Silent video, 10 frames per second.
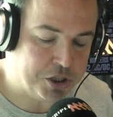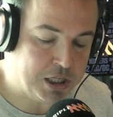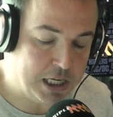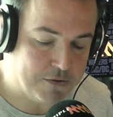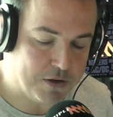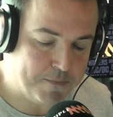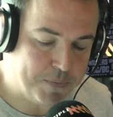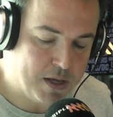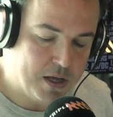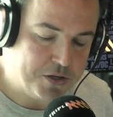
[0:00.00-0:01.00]
Ginnivan,
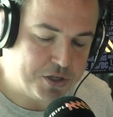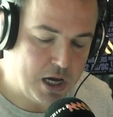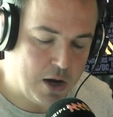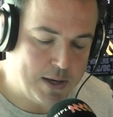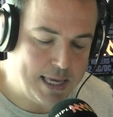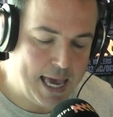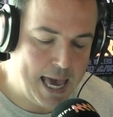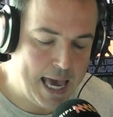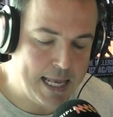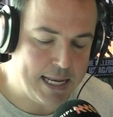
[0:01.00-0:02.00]
Dugowie
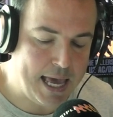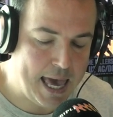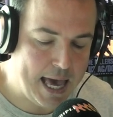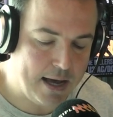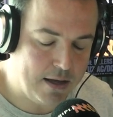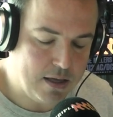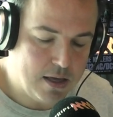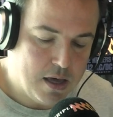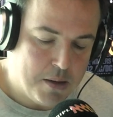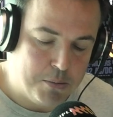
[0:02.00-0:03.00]
and Howe.
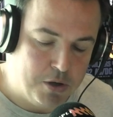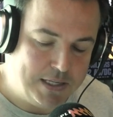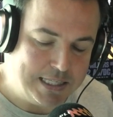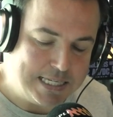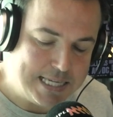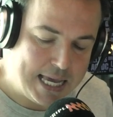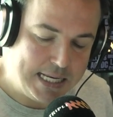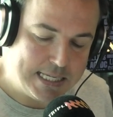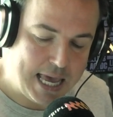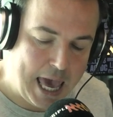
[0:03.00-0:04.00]
Moving to the
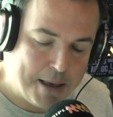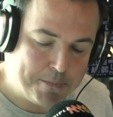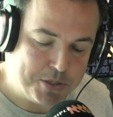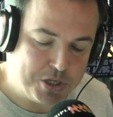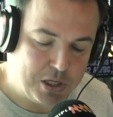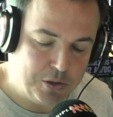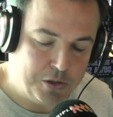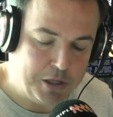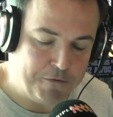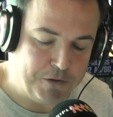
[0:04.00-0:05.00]
Saints, they're
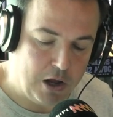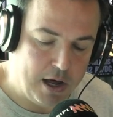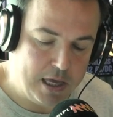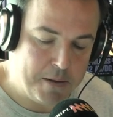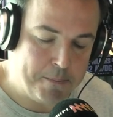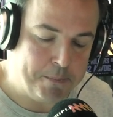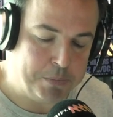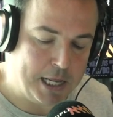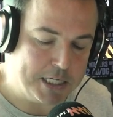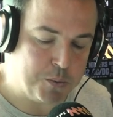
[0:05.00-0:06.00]
absolutely flying,
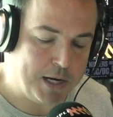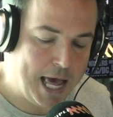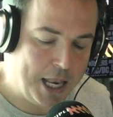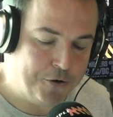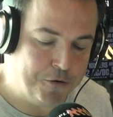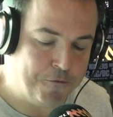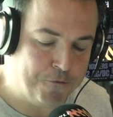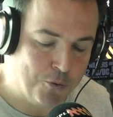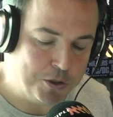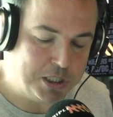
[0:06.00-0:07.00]
plus
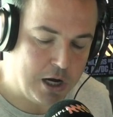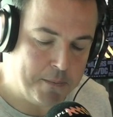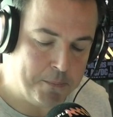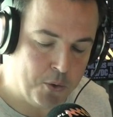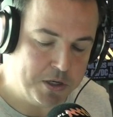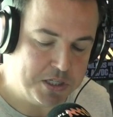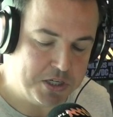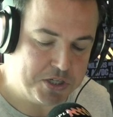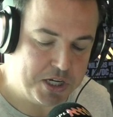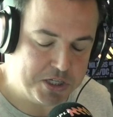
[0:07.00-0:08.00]
149 points
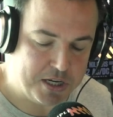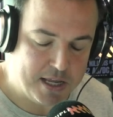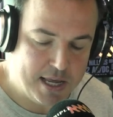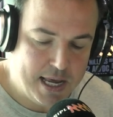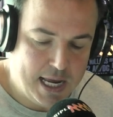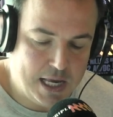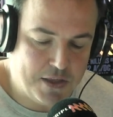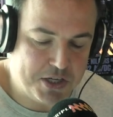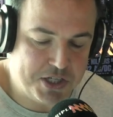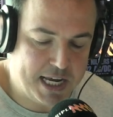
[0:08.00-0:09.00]
this season in
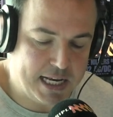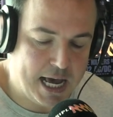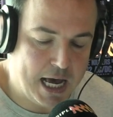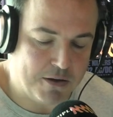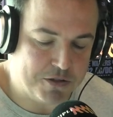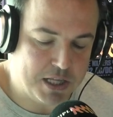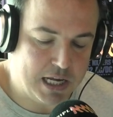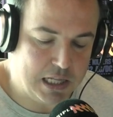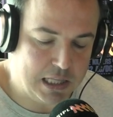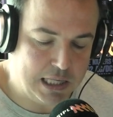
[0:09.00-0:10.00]
their second half. So they're
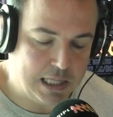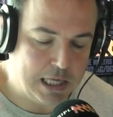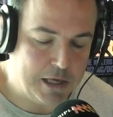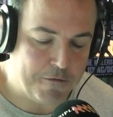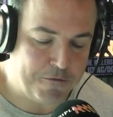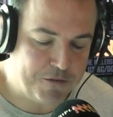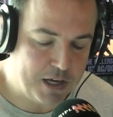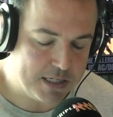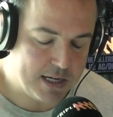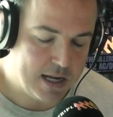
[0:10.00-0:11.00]
clearly
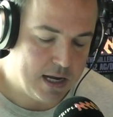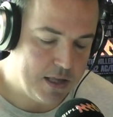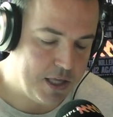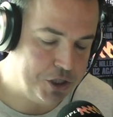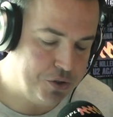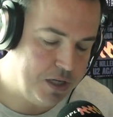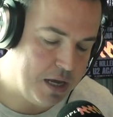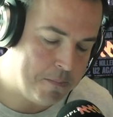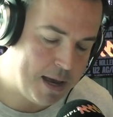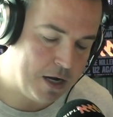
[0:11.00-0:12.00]
fit, and they should
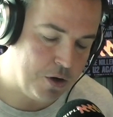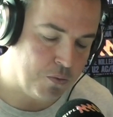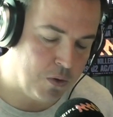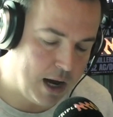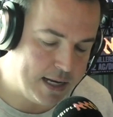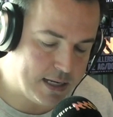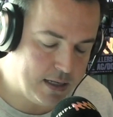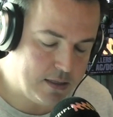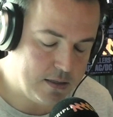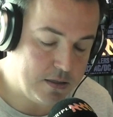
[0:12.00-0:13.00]
get back
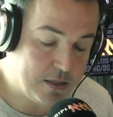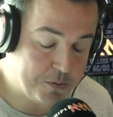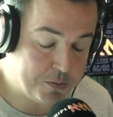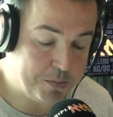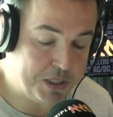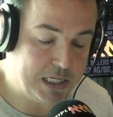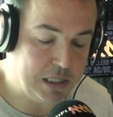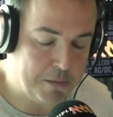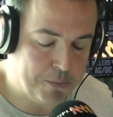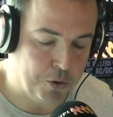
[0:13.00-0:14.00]
Ryder. It's
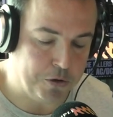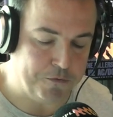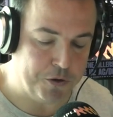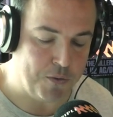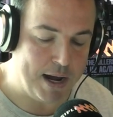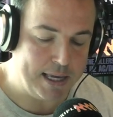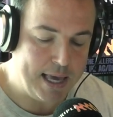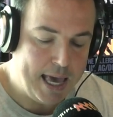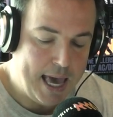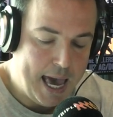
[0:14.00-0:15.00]
particularly important for the ruck,
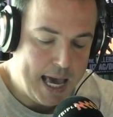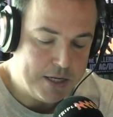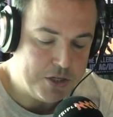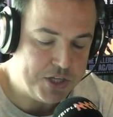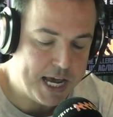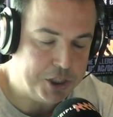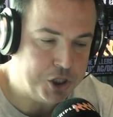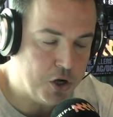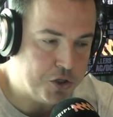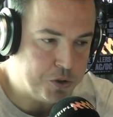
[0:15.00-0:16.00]
and Zach
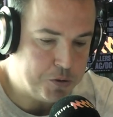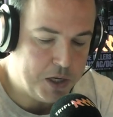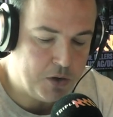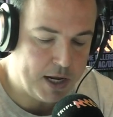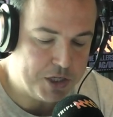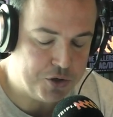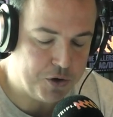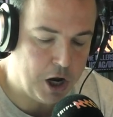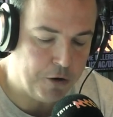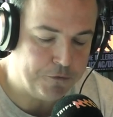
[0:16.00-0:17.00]
Jones, which will be a great
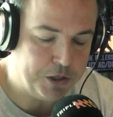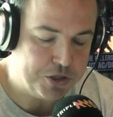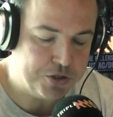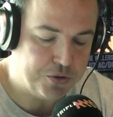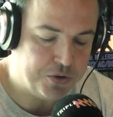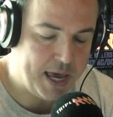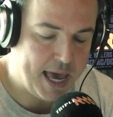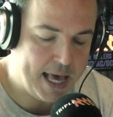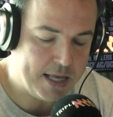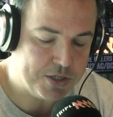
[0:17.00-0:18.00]
story hopefully as soon
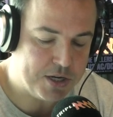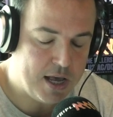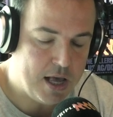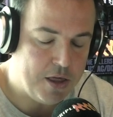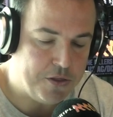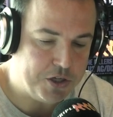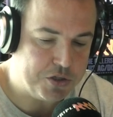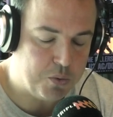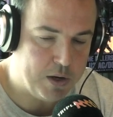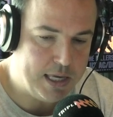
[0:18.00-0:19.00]
as
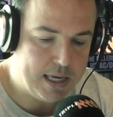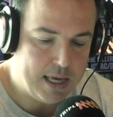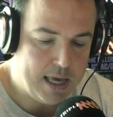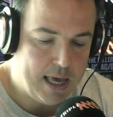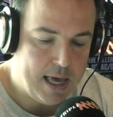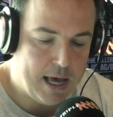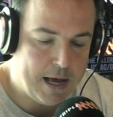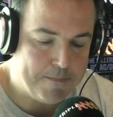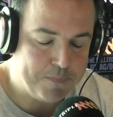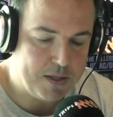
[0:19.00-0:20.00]
this week.
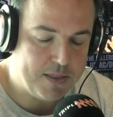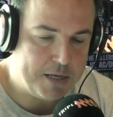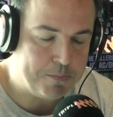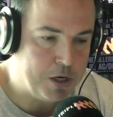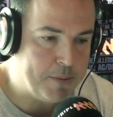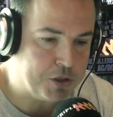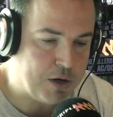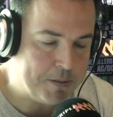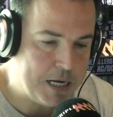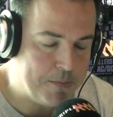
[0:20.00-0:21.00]
That pretty much
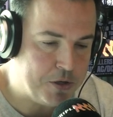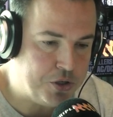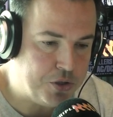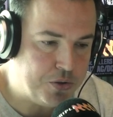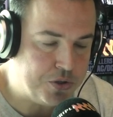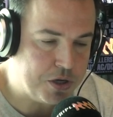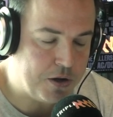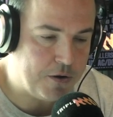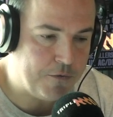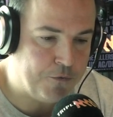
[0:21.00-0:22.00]
wraps up the news
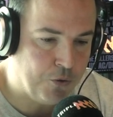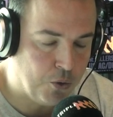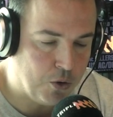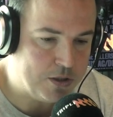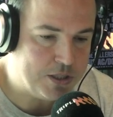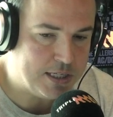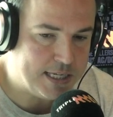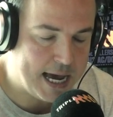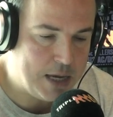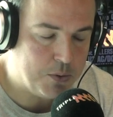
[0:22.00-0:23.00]
for
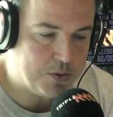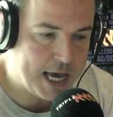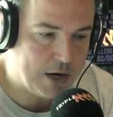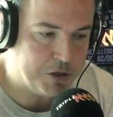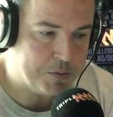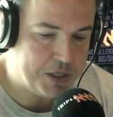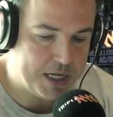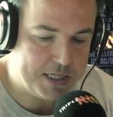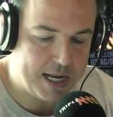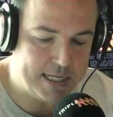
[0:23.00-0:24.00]
today. We were down at Richmond
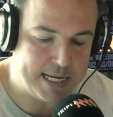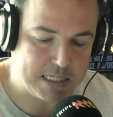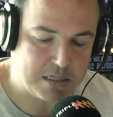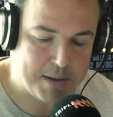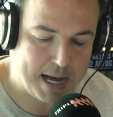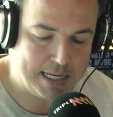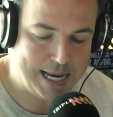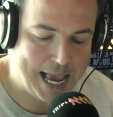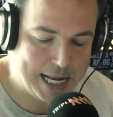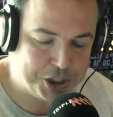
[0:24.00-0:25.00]
yesterday. Dustin Martin
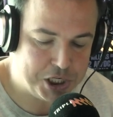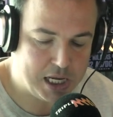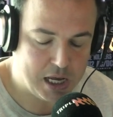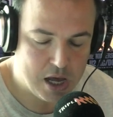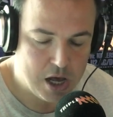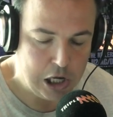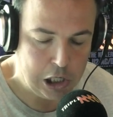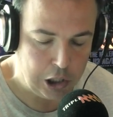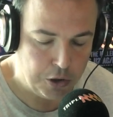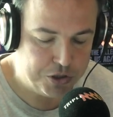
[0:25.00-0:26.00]
edging
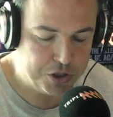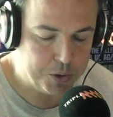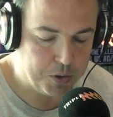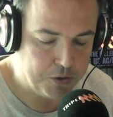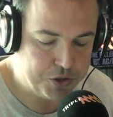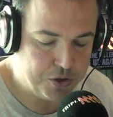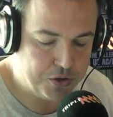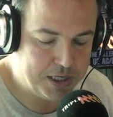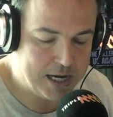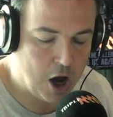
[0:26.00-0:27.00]
closer to a return,
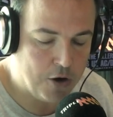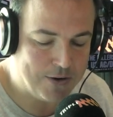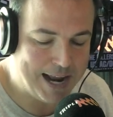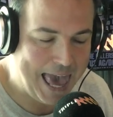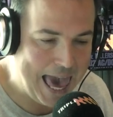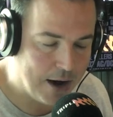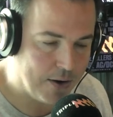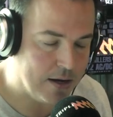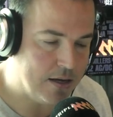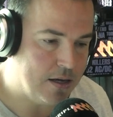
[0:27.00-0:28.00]
did over an hour